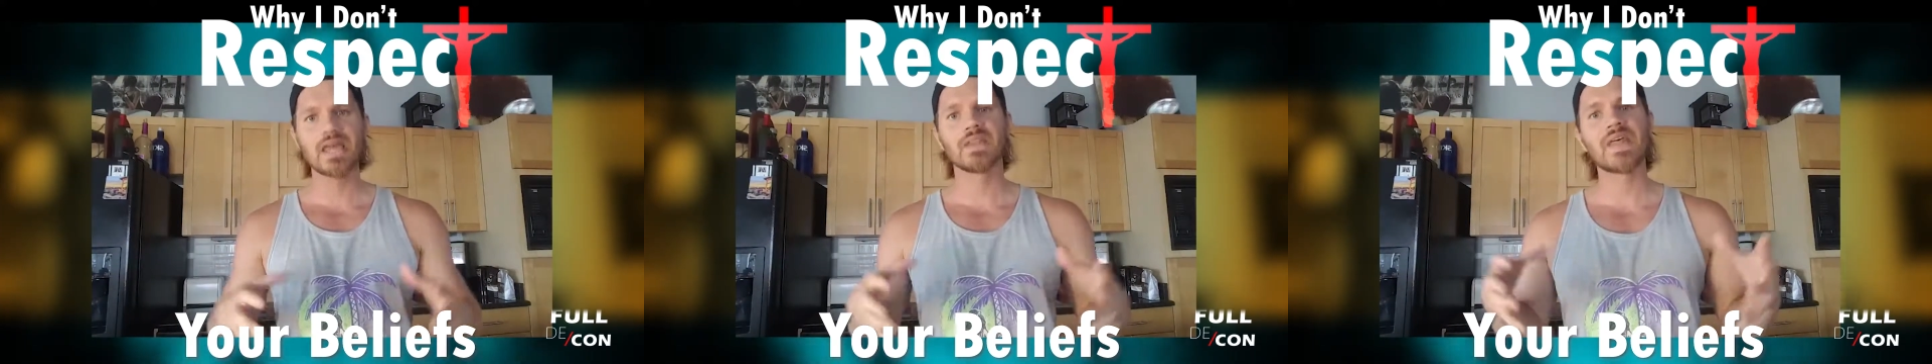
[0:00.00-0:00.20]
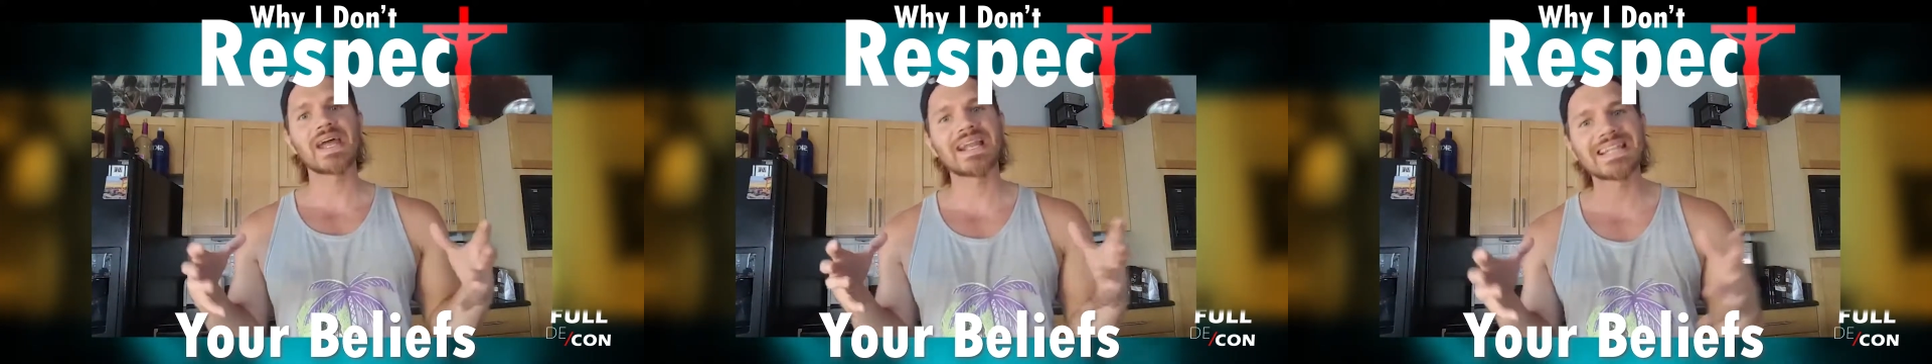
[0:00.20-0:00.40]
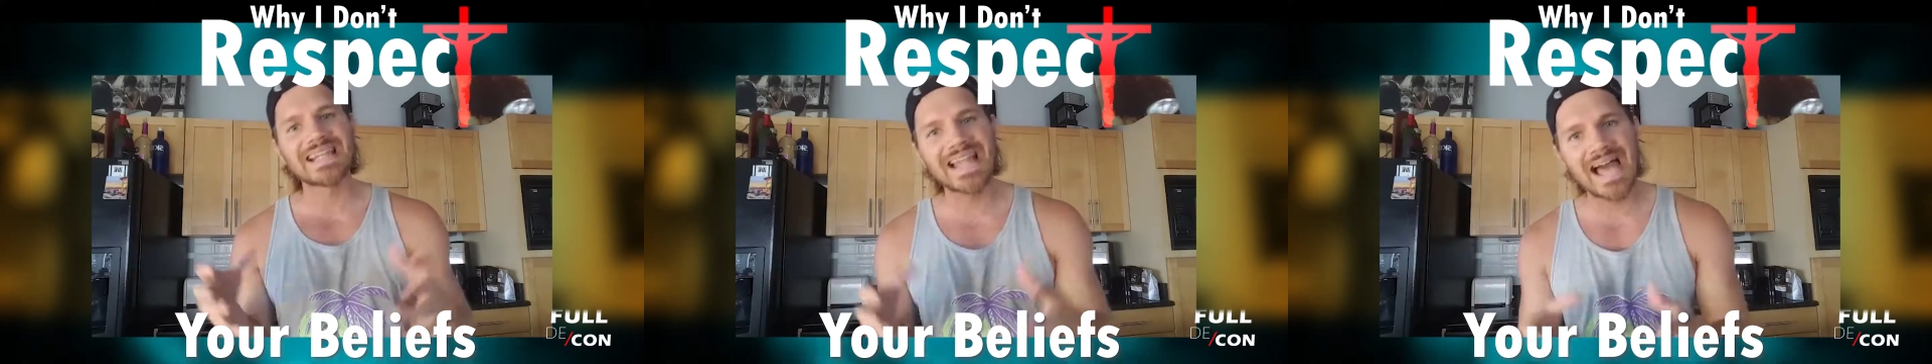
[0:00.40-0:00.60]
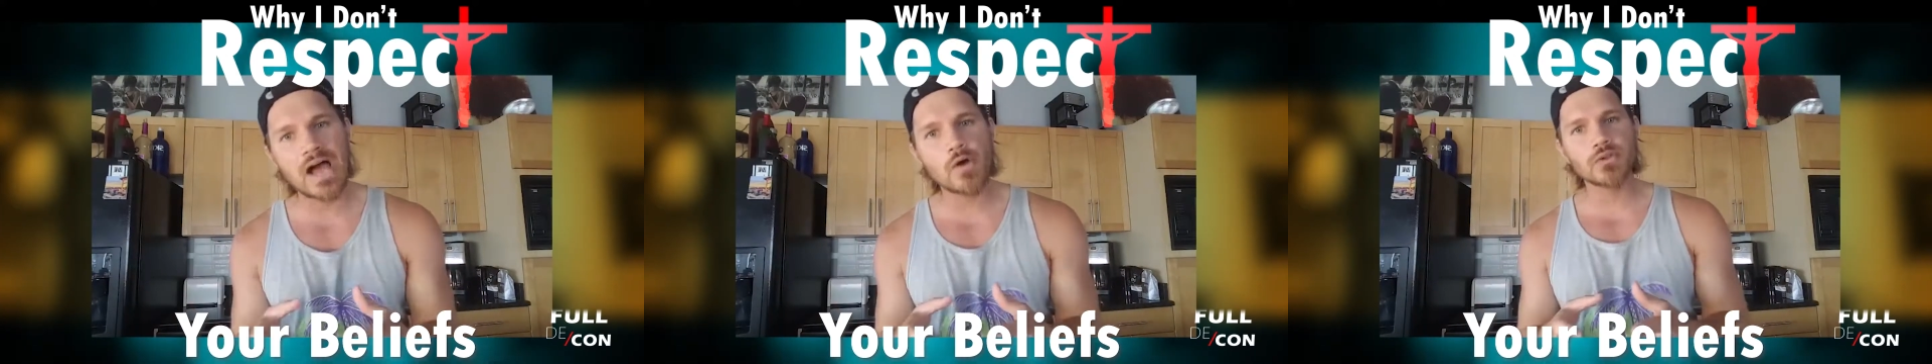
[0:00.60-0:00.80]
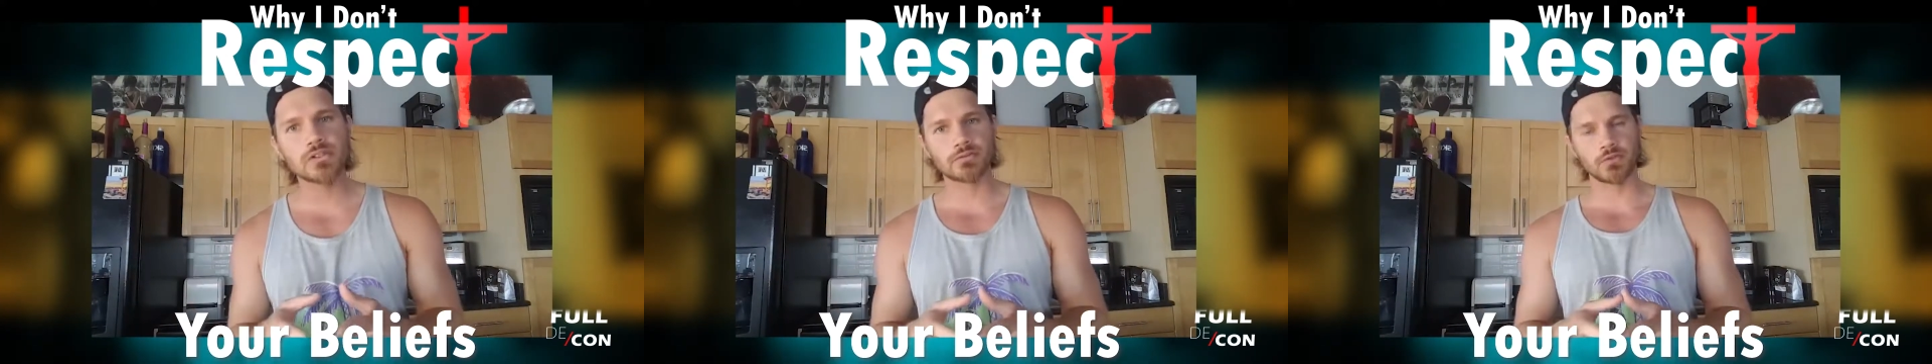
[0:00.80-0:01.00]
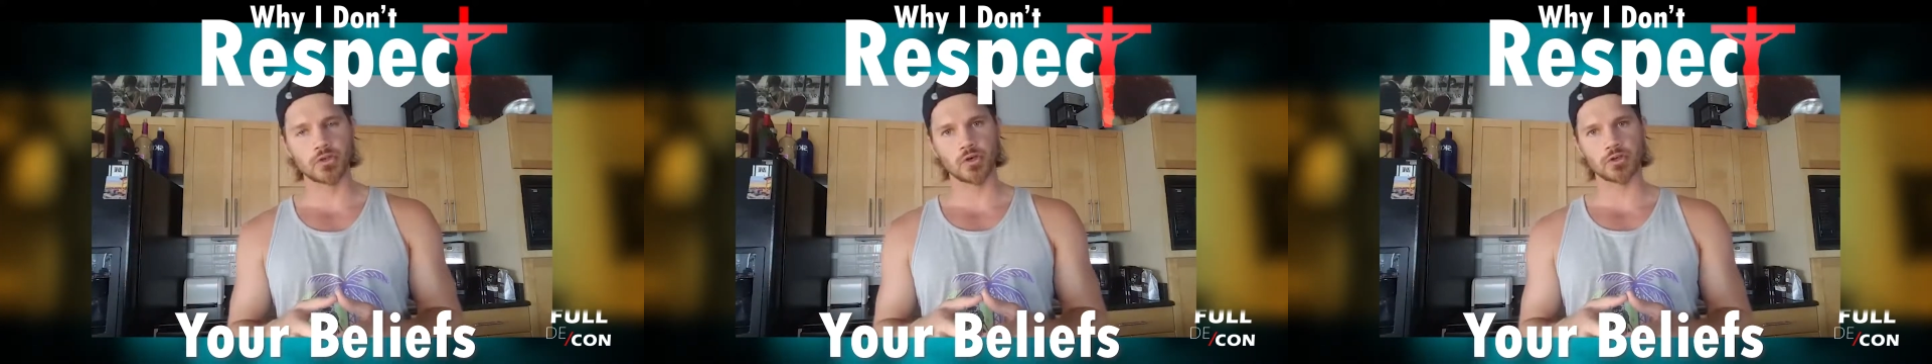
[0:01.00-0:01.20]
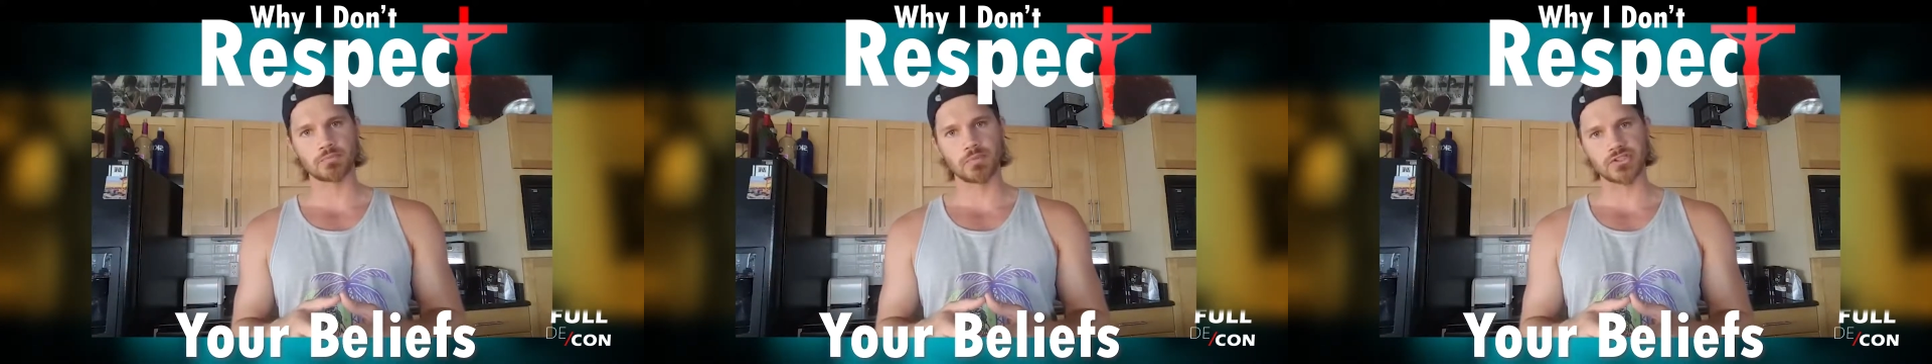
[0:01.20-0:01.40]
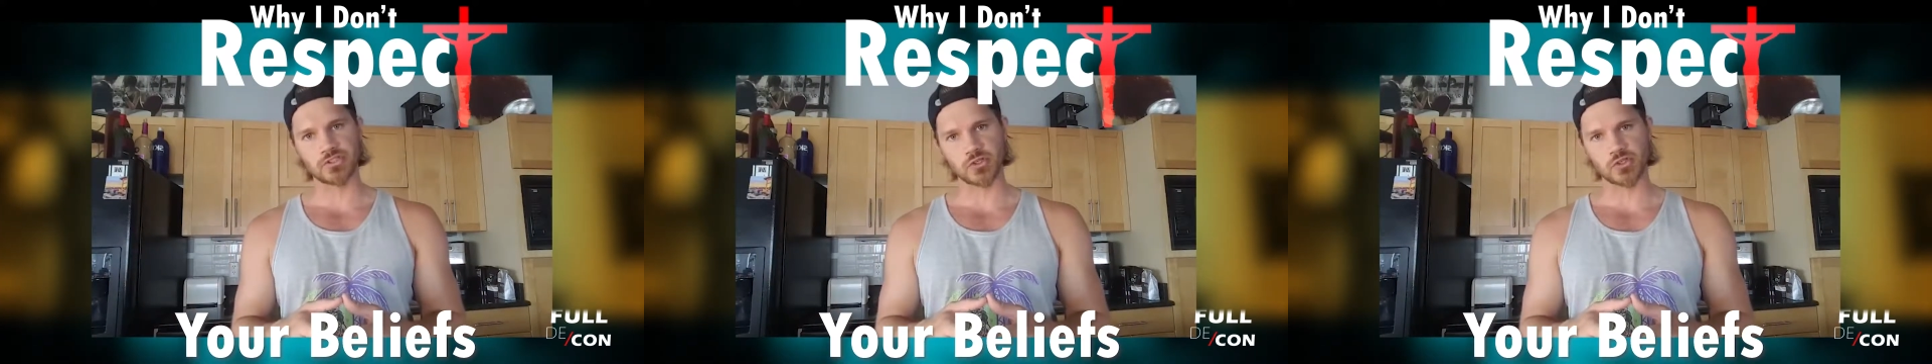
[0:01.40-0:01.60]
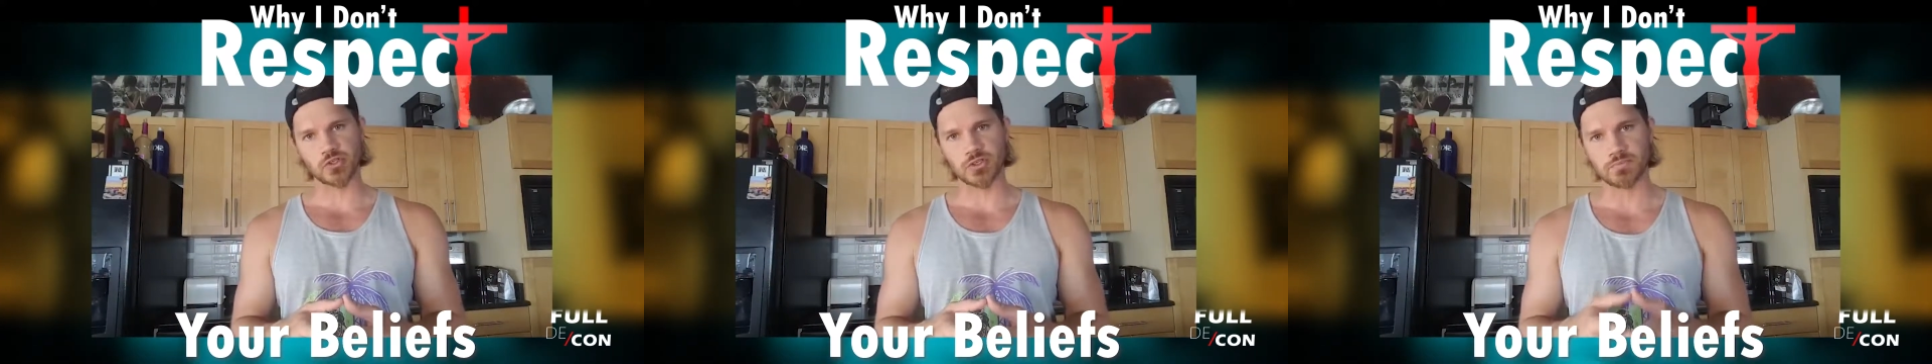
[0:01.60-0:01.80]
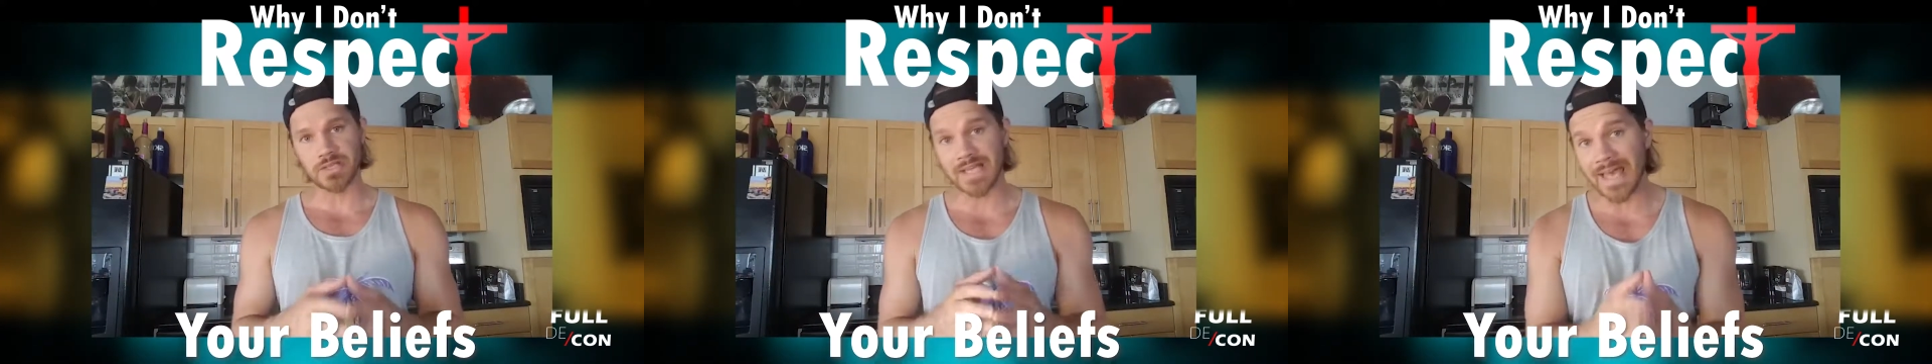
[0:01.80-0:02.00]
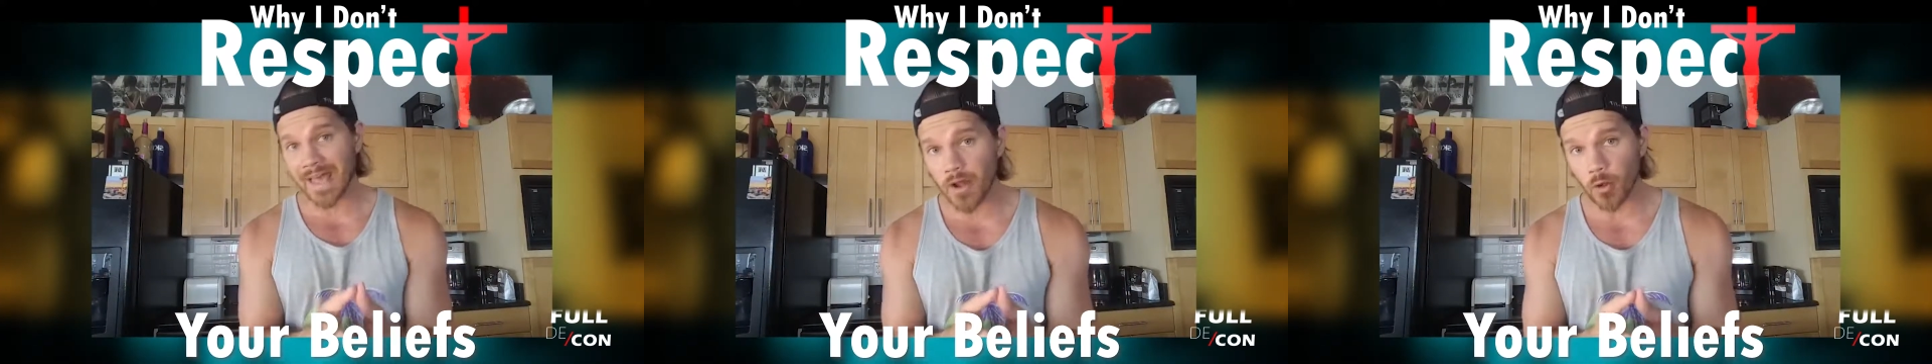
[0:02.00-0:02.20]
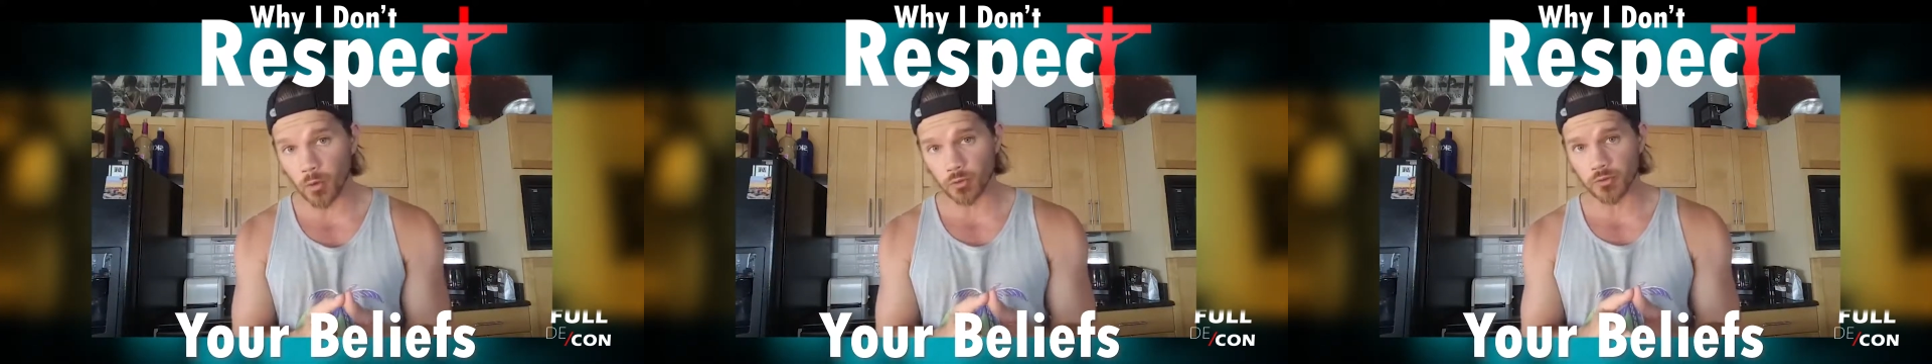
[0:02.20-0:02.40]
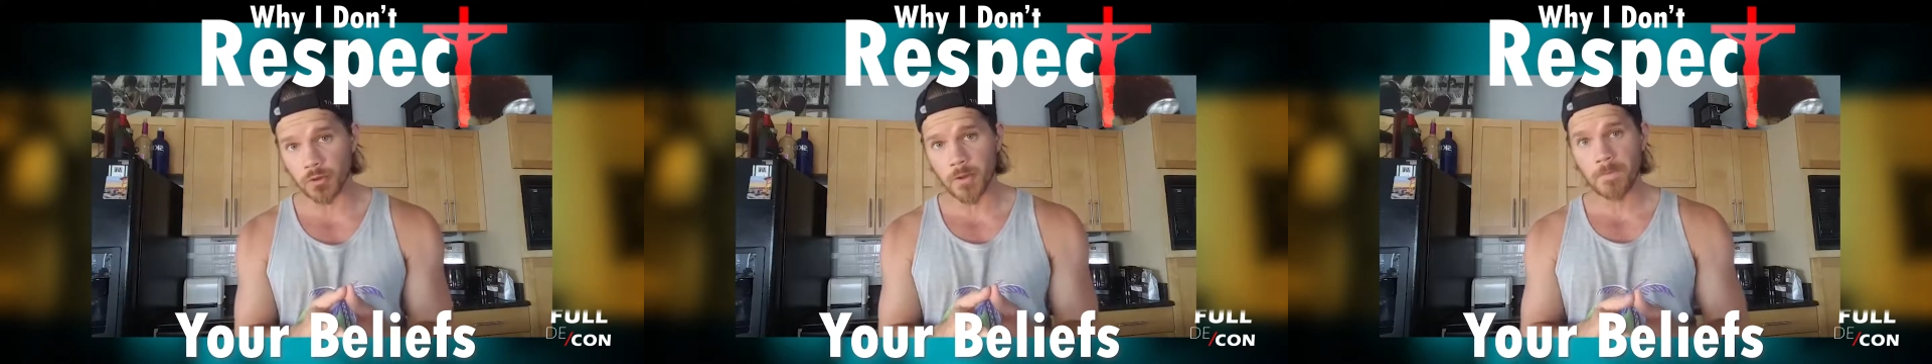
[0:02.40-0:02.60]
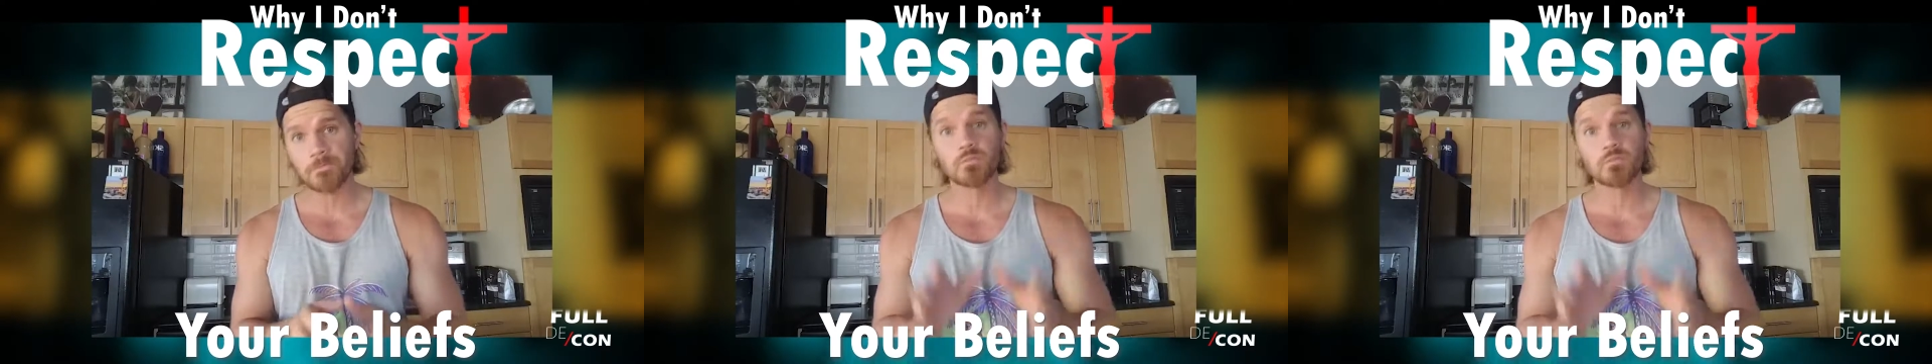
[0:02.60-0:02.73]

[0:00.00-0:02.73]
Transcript: that allows for your position to be held.